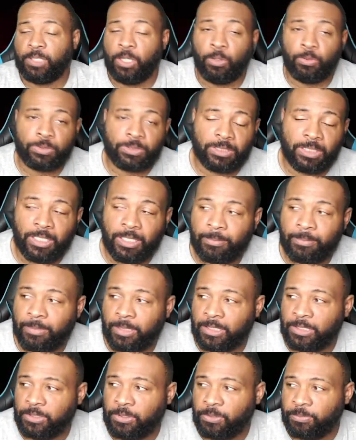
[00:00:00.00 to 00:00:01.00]
ghost a
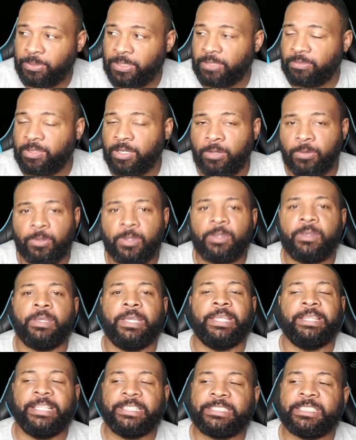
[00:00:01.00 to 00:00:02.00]
little bit ago.
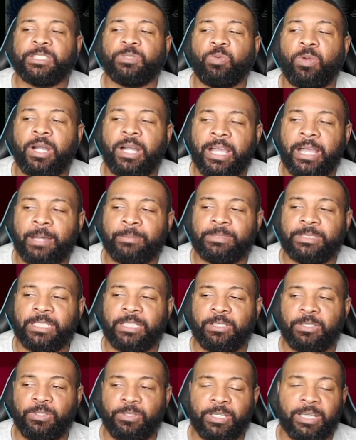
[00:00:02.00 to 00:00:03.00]
And this is why I'm
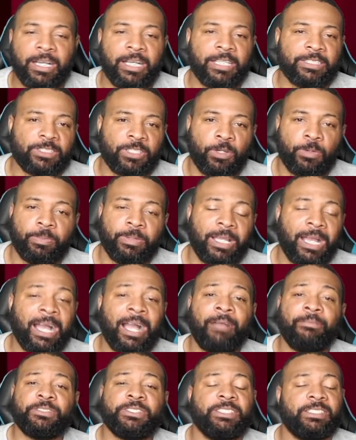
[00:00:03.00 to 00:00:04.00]
telling you guys to open it.
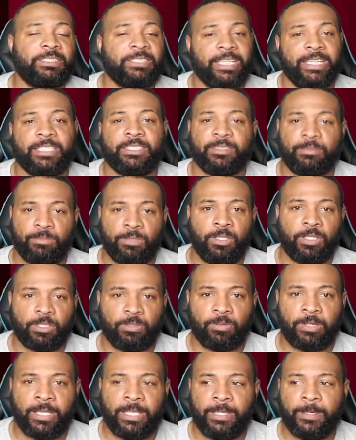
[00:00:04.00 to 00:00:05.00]
Obviously, it takes some luck,
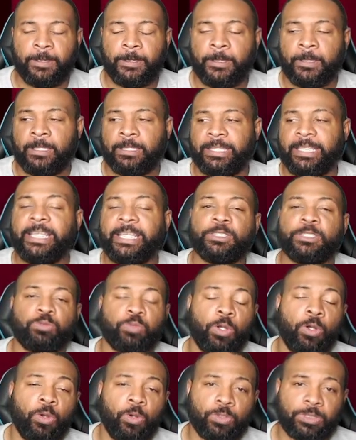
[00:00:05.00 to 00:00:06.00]
right? These
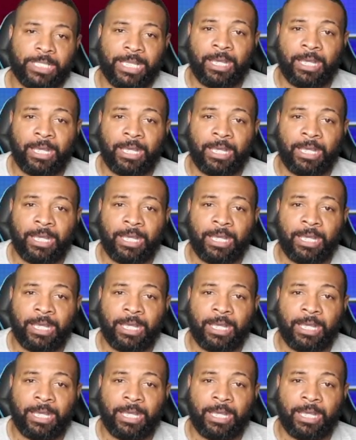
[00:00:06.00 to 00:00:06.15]
rolls